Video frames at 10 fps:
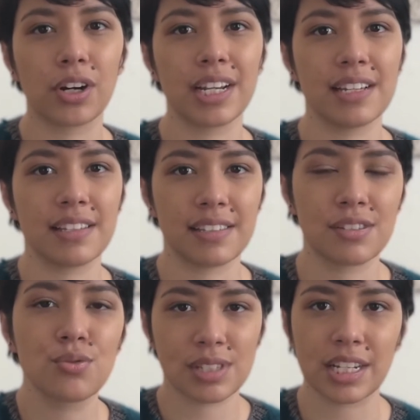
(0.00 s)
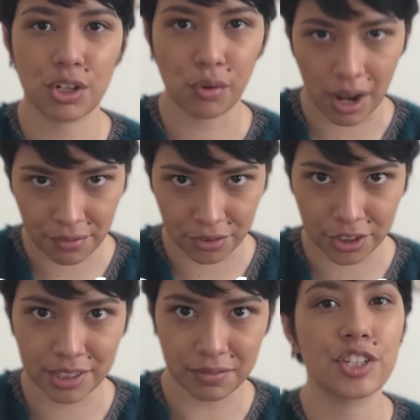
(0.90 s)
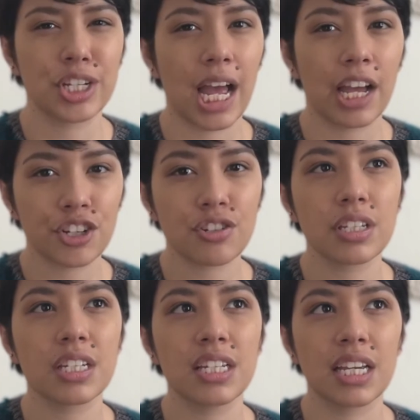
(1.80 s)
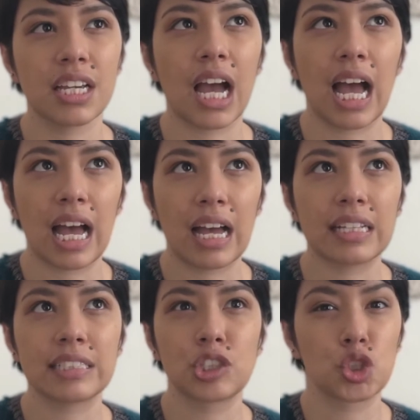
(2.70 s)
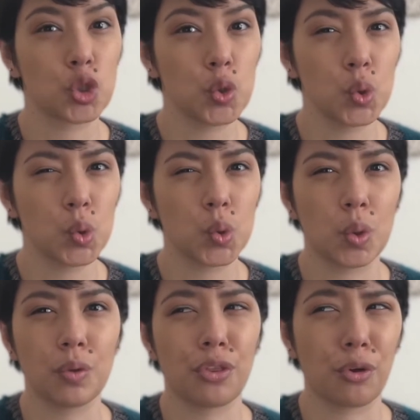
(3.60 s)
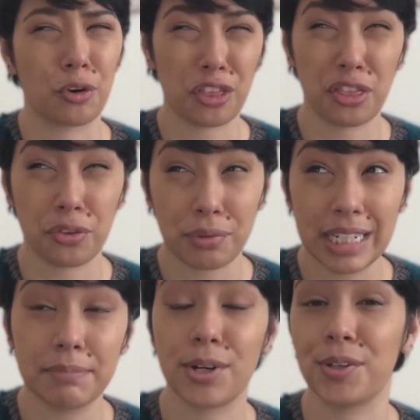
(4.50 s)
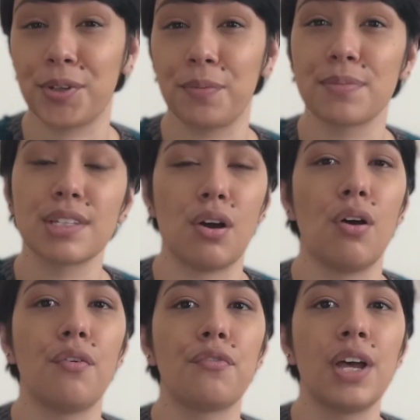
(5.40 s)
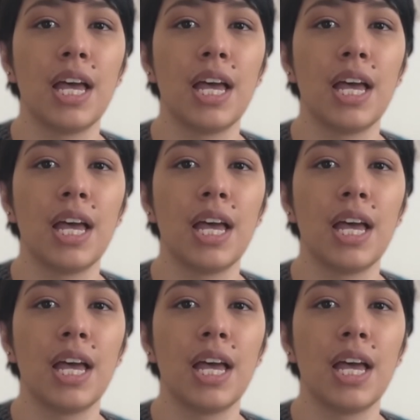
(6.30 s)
It's Susan Crawford, she actually has two or three volumes of